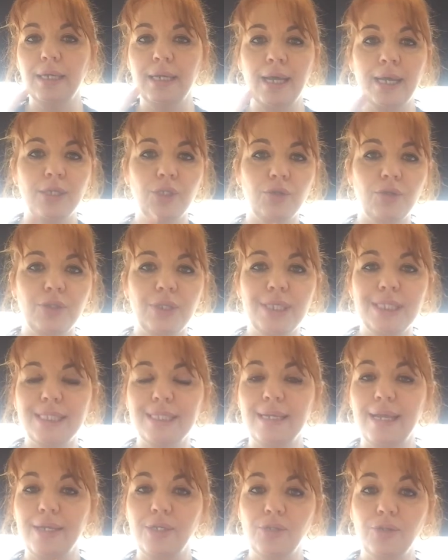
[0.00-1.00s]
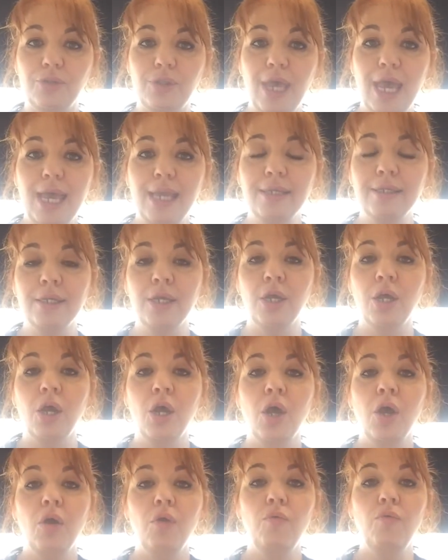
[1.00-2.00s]
I do this and I do that.
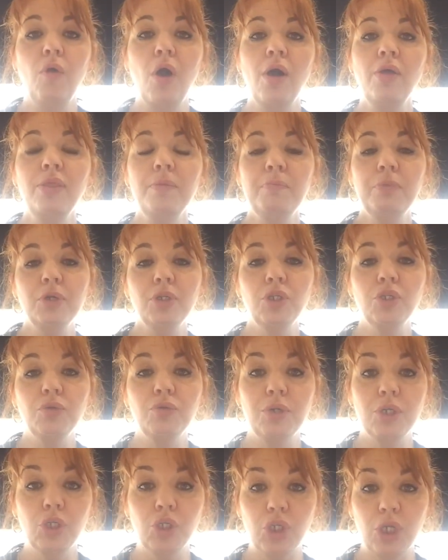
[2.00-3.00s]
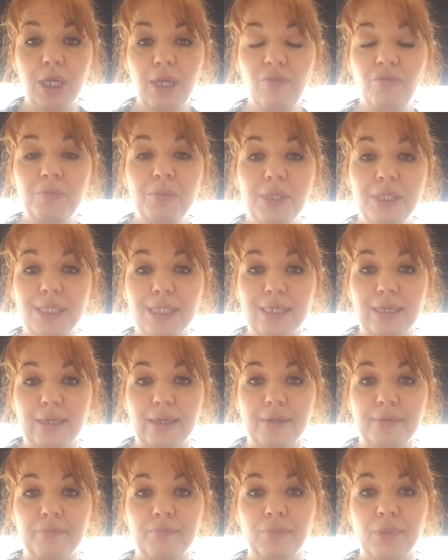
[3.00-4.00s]
Rather put your achievements
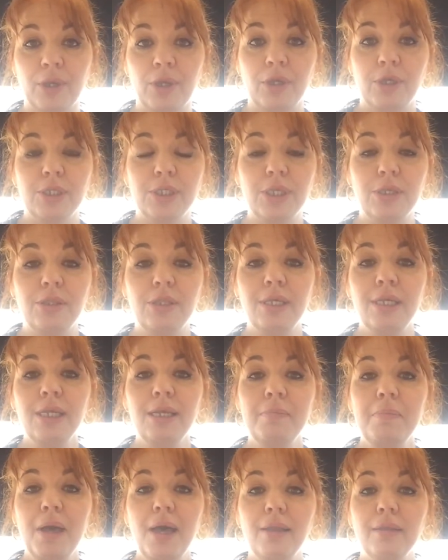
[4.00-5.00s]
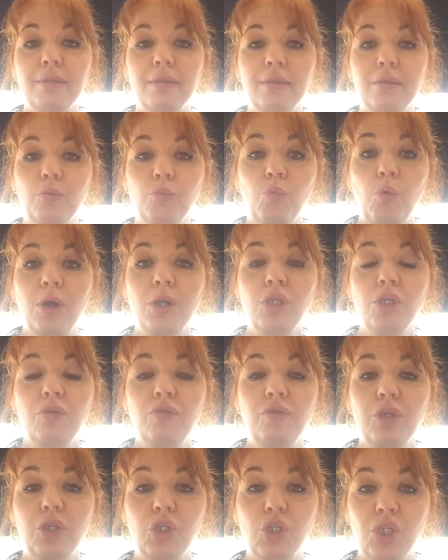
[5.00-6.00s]
in. So think about what you've
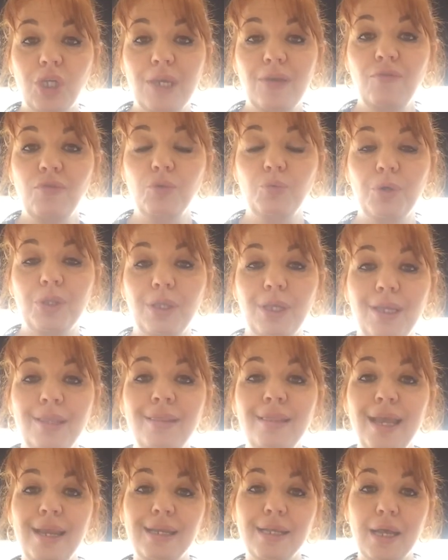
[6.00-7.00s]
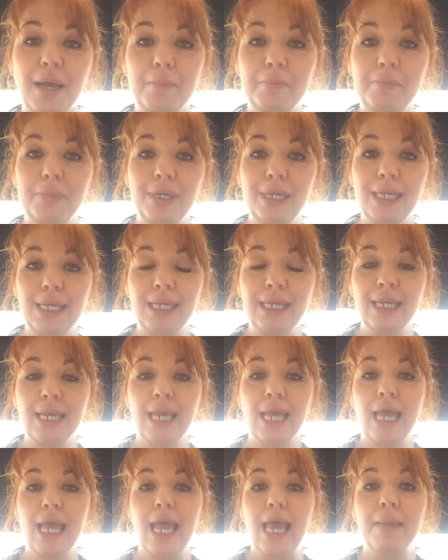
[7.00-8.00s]
achieved within that company
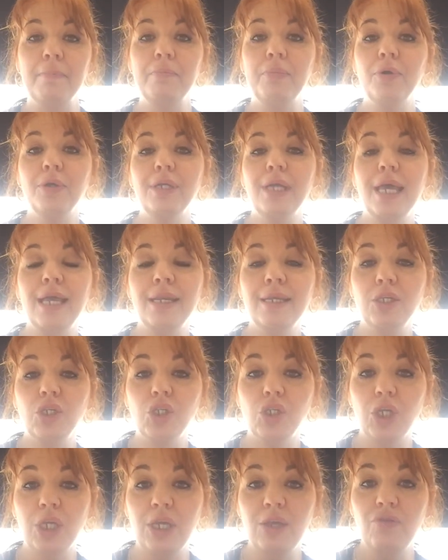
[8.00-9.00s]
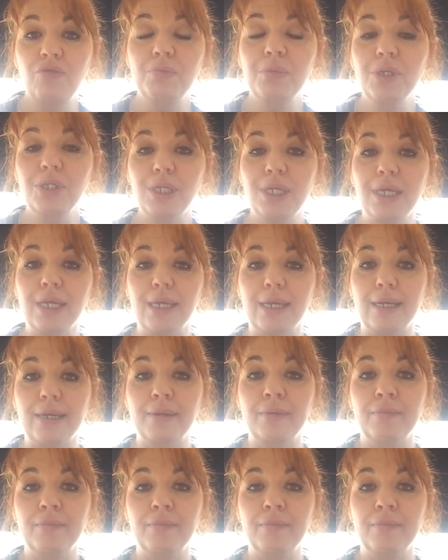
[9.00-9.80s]
and put an achievement in,